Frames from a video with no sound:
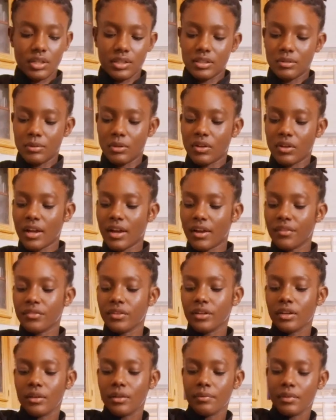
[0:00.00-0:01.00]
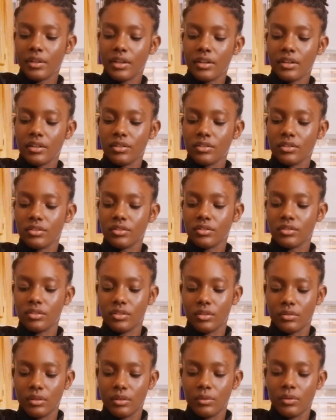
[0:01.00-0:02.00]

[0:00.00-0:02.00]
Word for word: that's about half a cup there. So we